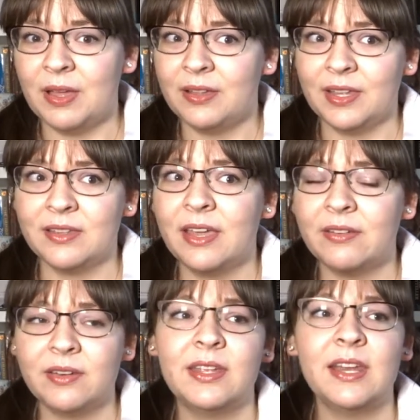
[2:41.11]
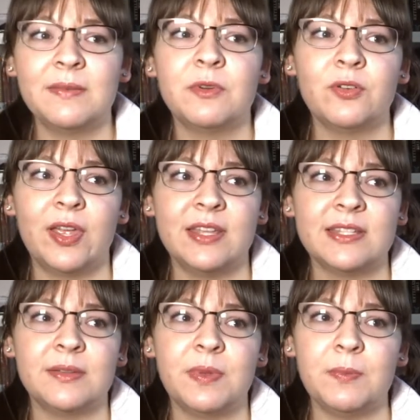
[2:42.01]
like getting
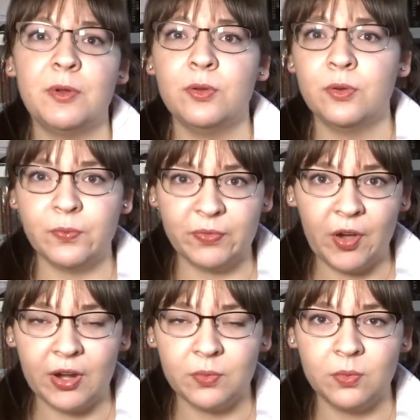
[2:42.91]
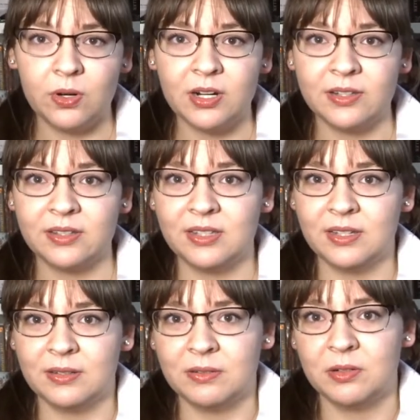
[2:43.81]
Marines and people who have fought in war
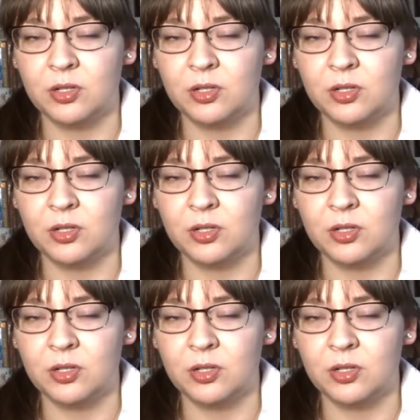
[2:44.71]
the